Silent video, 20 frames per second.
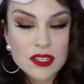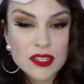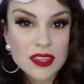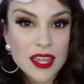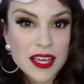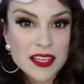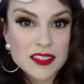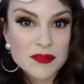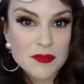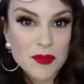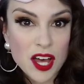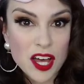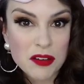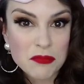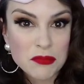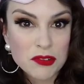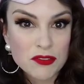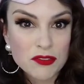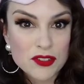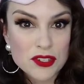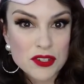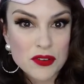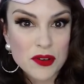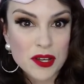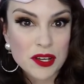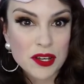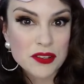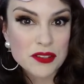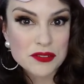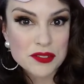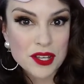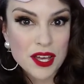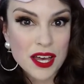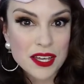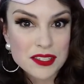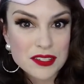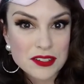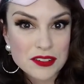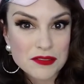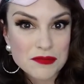Thanks, Mom, for sewing all those
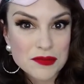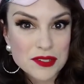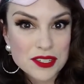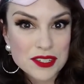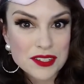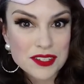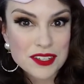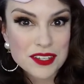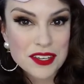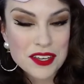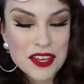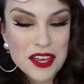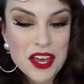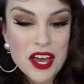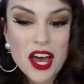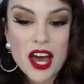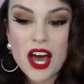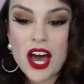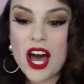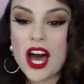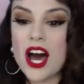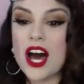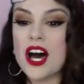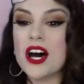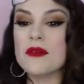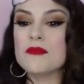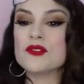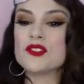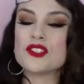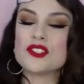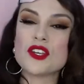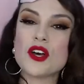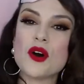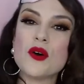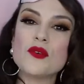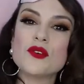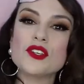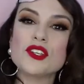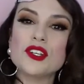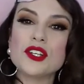costumes.
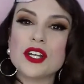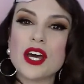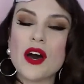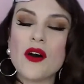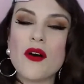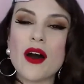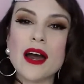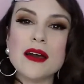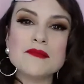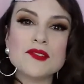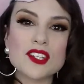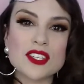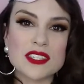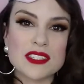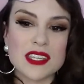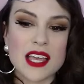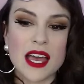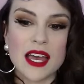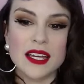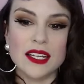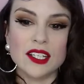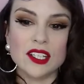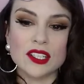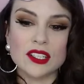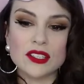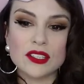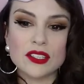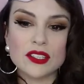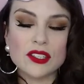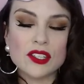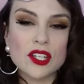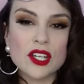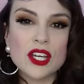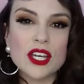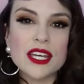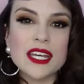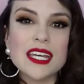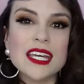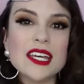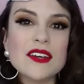So, I'm just saying,
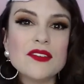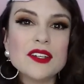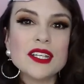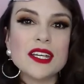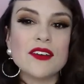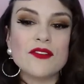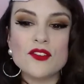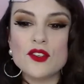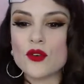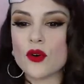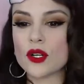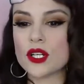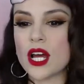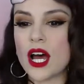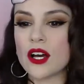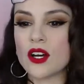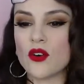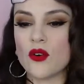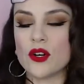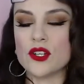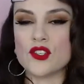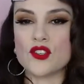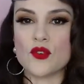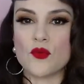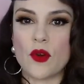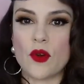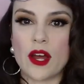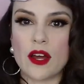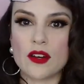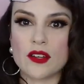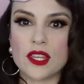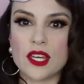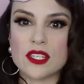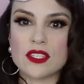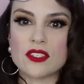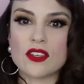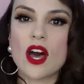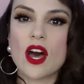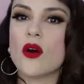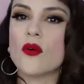even if you're not going to wear
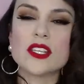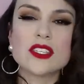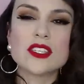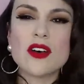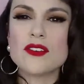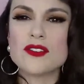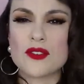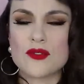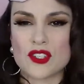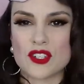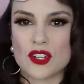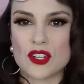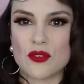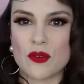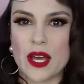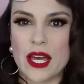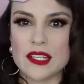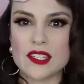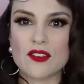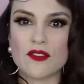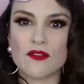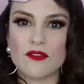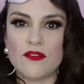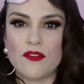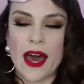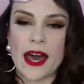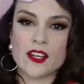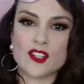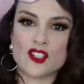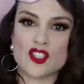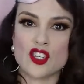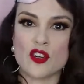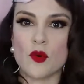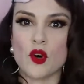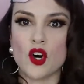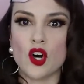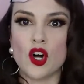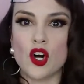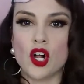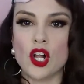this, it's also just a great
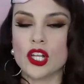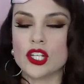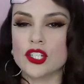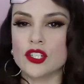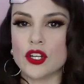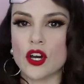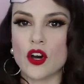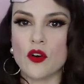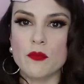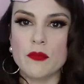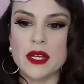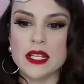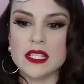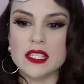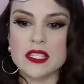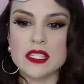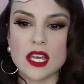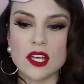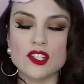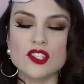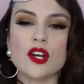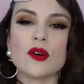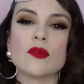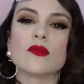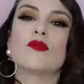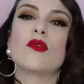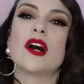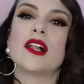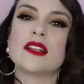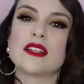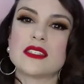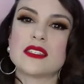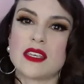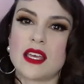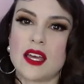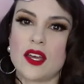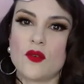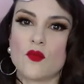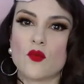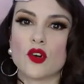fashionable, let's
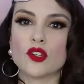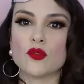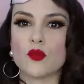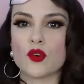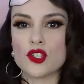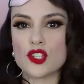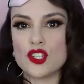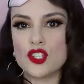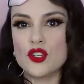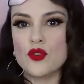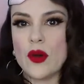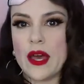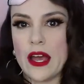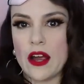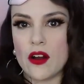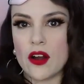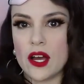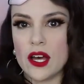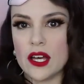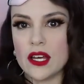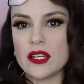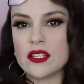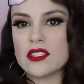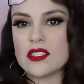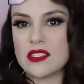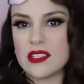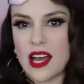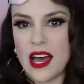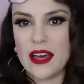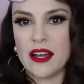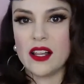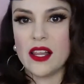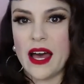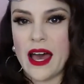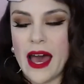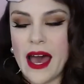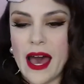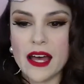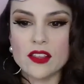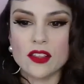say World War II era style
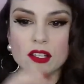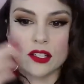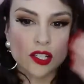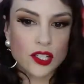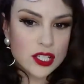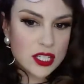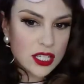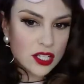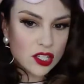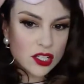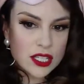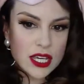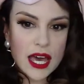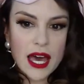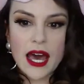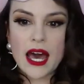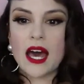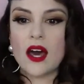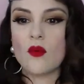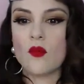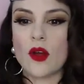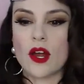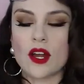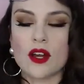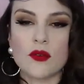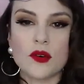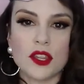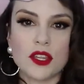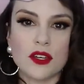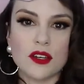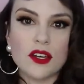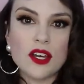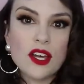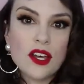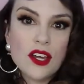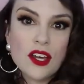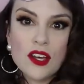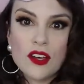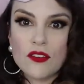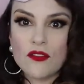hat, little tilt hat, wear it with a
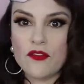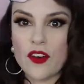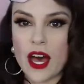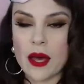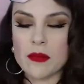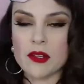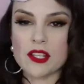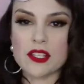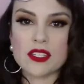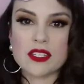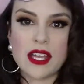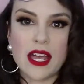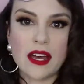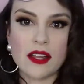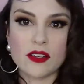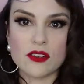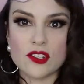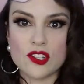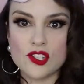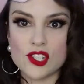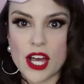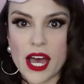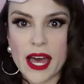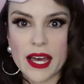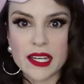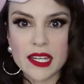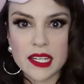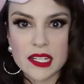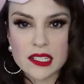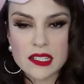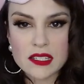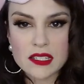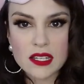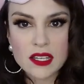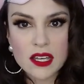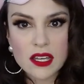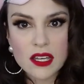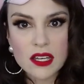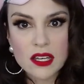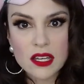fabulous tailored jacket.
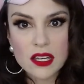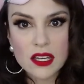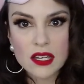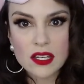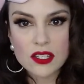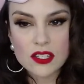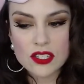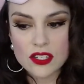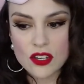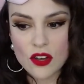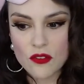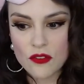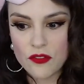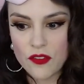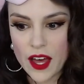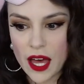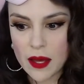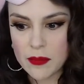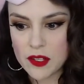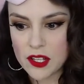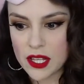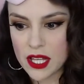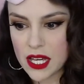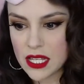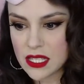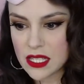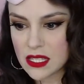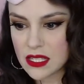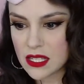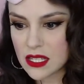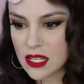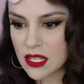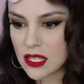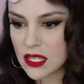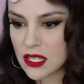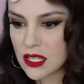So fabulous.